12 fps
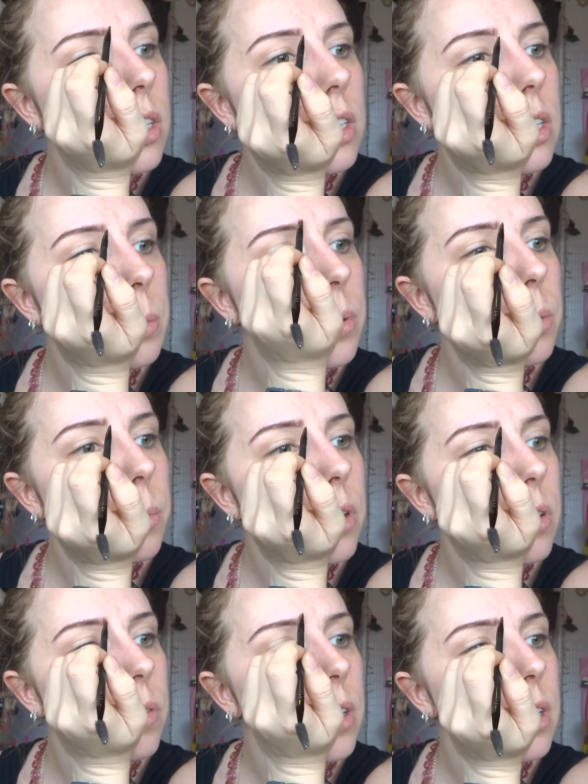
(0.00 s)
to the point where
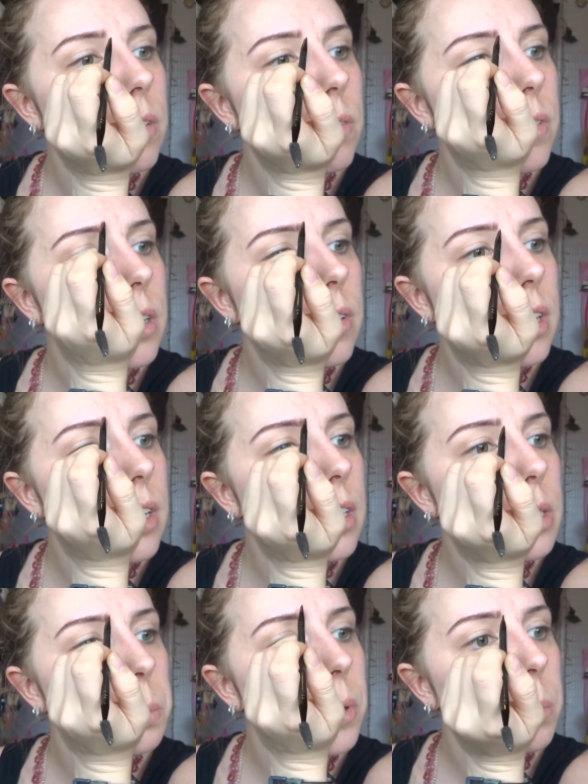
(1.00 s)
I find the very
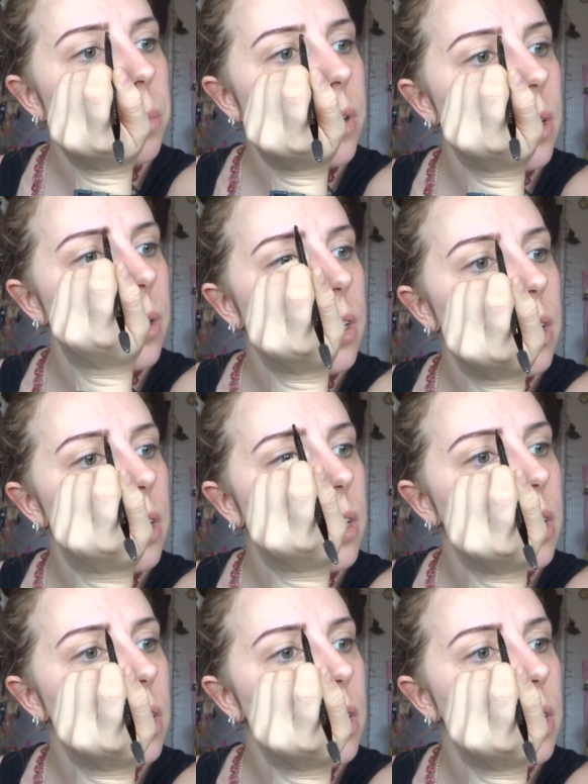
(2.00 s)
last bit of brow hair.